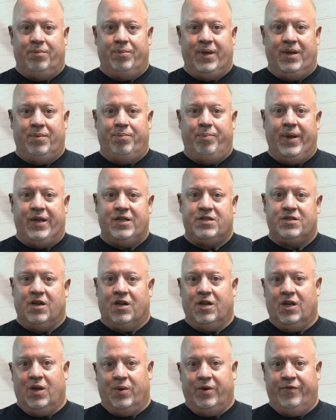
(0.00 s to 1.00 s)
bit based
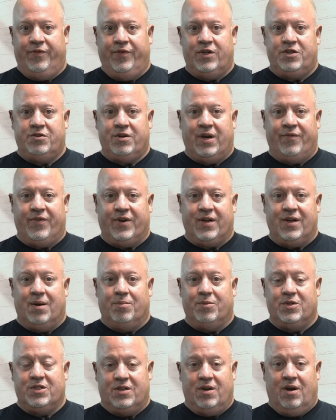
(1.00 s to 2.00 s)
on lower foot traffic
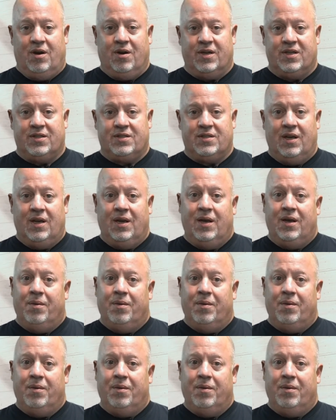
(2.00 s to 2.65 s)
numbers in August,